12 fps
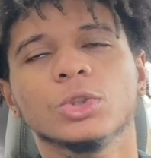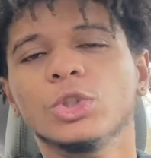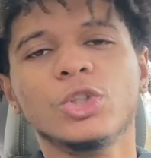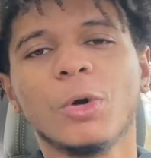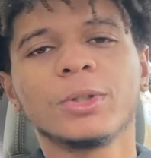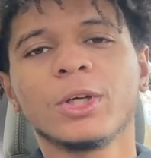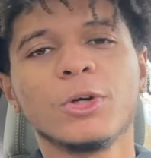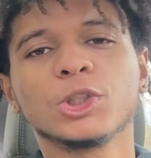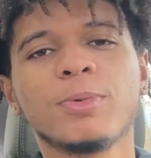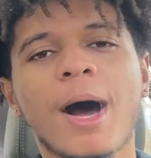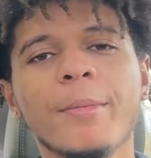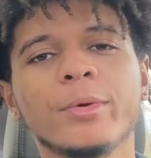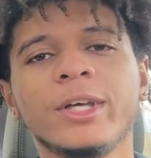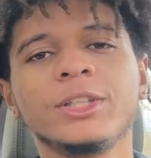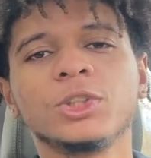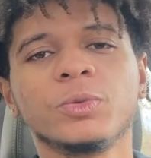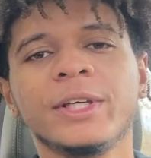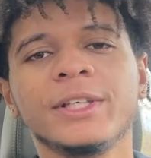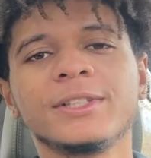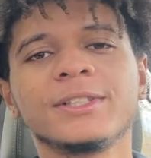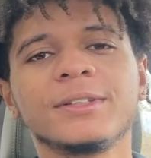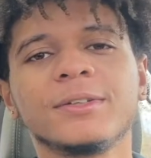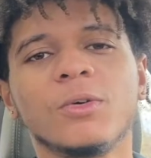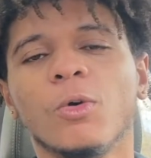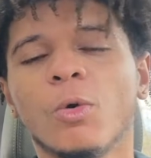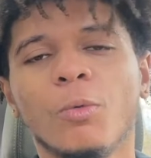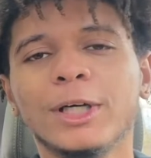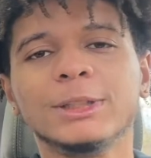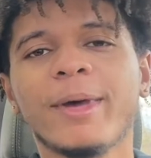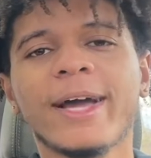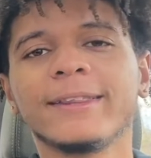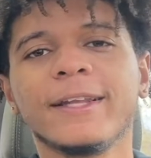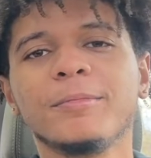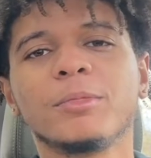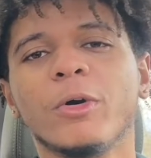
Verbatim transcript: Do you know what the earth's population is or was back then?